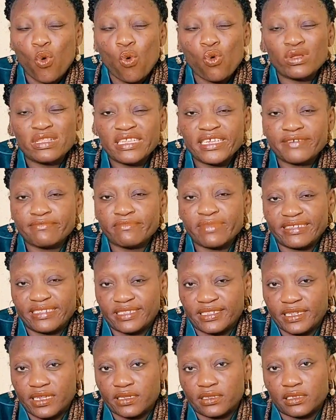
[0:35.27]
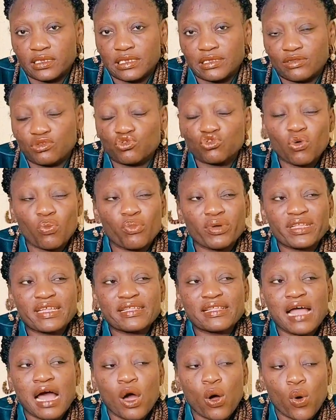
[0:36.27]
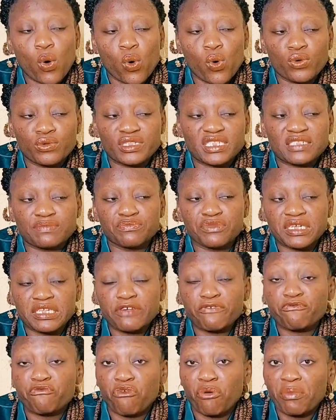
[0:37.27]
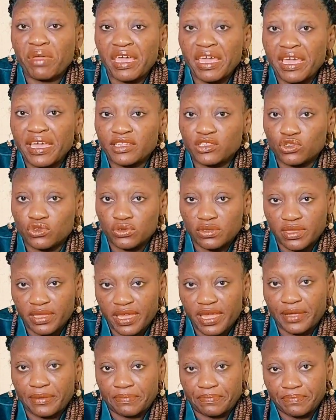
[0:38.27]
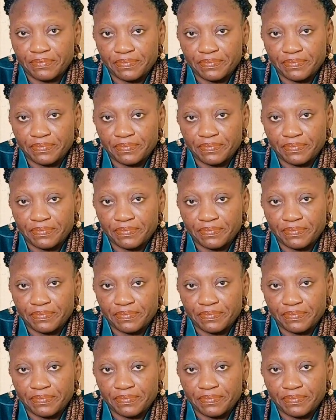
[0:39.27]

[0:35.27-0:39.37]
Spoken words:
unigbese, somebody that owes money from here to there.